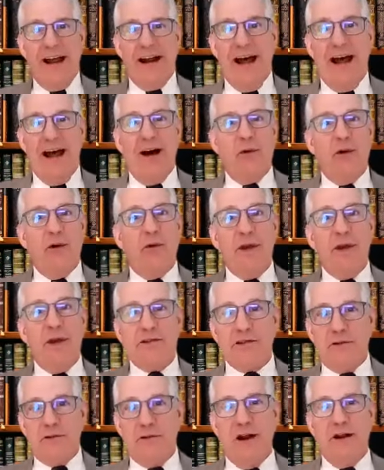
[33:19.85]
and a lot of how, when
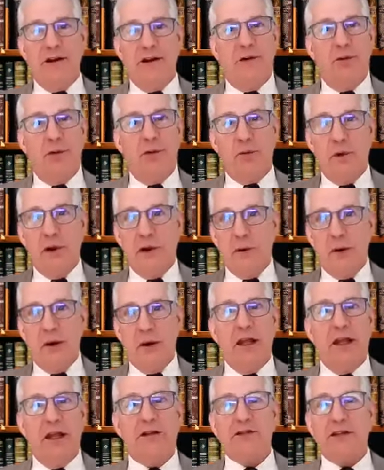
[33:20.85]
we surrender, when we
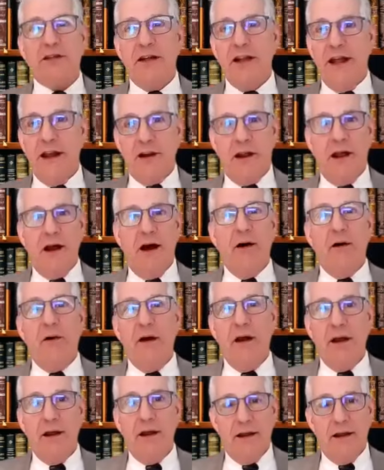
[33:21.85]
release and let
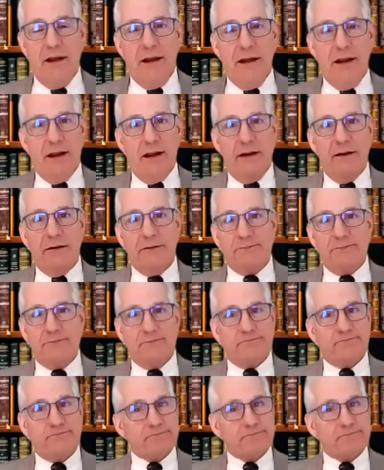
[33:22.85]
go. And